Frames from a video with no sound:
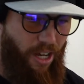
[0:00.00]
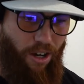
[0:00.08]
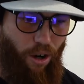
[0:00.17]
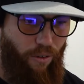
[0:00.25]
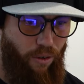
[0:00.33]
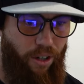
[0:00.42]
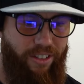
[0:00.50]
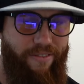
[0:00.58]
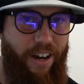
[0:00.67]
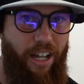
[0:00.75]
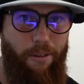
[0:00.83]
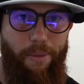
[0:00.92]
overall
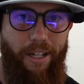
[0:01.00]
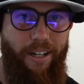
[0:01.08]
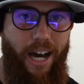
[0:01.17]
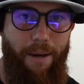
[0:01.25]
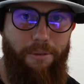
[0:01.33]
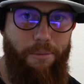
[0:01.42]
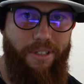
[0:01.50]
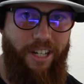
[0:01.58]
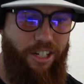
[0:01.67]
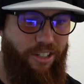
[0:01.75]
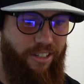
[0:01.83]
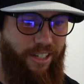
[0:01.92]
development
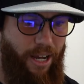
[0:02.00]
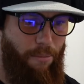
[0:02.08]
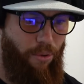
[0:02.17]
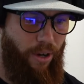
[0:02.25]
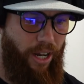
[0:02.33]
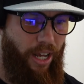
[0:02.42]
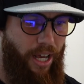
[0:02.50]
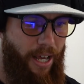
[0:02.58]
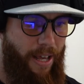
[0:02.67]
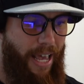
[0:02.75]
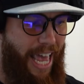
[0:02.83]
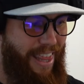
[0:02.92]
optimization standpoint.
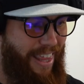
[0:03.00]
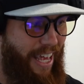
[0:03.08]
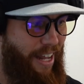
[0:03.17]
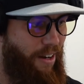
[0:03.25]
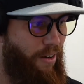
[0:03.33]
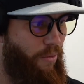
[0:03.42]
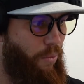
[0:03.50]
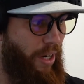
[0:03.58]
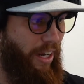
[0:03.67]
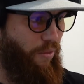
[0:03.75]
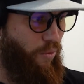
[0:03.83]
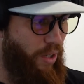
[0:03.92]
And then when
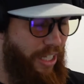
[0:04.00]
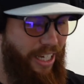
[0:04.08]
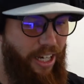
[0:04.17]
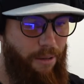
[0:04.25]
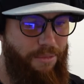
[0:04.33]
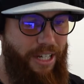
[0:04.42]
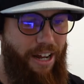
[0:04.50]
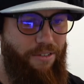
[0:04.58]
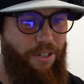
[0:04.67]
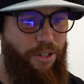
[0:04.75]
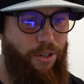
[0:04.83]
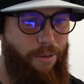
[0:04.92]
it really comes down
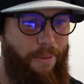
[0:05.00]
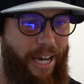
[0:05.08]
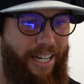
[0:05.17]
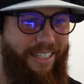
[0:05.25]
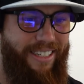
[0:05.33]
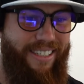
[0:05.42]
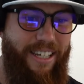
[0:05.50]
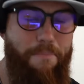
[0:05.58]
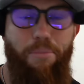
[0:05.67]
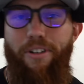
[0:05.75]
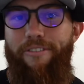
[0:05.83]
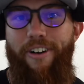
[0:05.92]
to it, man,
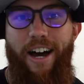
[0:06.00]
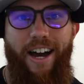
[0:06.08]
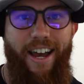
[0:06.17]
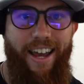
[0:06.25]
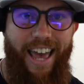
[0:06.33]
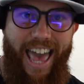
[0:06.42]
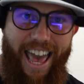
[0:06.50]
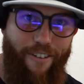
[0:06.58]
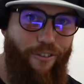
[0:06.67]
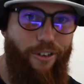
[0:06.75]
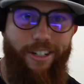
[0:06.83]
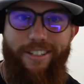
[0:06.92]
simplify
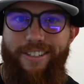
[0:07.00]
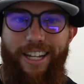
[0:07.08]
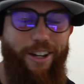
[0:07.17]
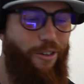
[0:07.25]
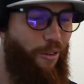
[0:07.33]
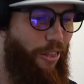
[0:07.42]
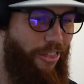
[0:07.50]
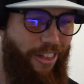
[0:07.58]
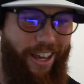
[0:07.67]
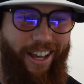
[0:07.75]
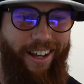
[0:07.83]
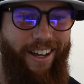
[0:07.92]
every single
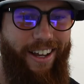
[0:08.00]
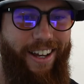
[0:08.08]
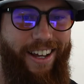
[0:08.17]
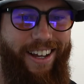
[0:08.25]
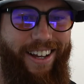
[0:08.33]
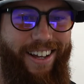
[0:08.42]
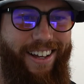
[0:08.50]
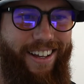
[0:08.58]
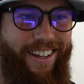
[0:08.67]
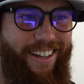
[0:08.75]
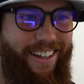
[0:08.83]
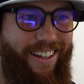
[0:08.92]
thing
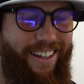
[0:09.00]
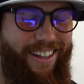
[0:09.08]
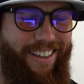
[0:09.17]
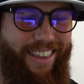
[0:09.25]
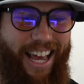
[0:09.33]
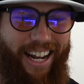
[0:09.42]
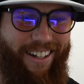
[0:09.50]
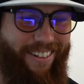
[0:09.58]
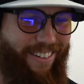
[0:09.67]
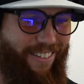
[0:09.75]
that